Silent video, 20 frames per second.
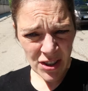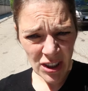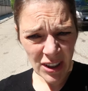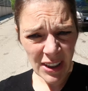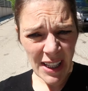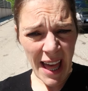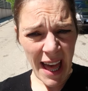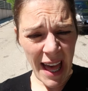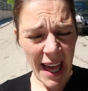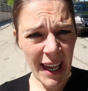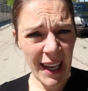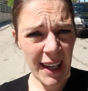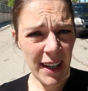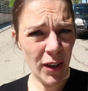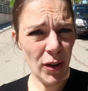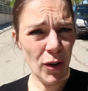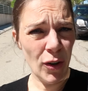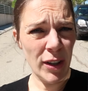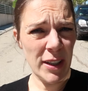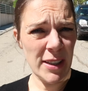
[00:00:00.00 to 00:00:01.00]

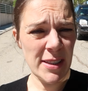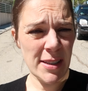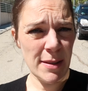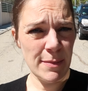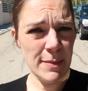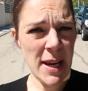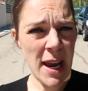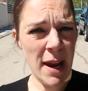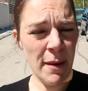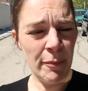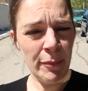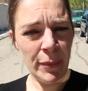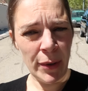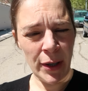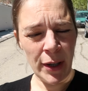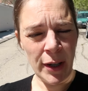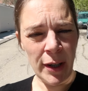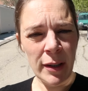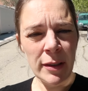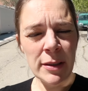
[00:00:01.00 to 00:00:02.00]
July, August,
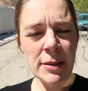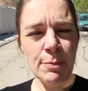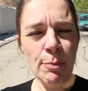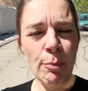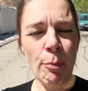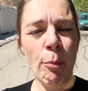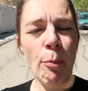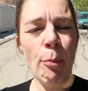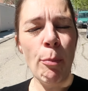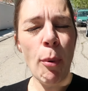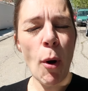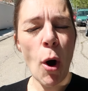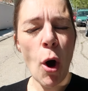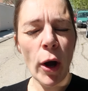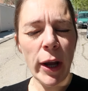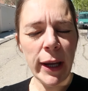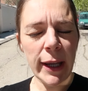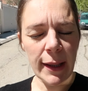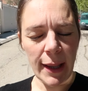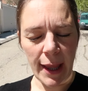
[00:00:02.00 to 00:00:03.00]
September, it's
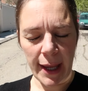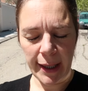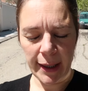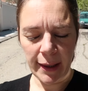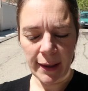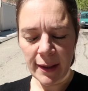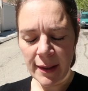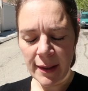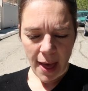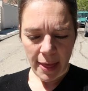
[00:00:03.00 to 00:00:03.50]
boiling.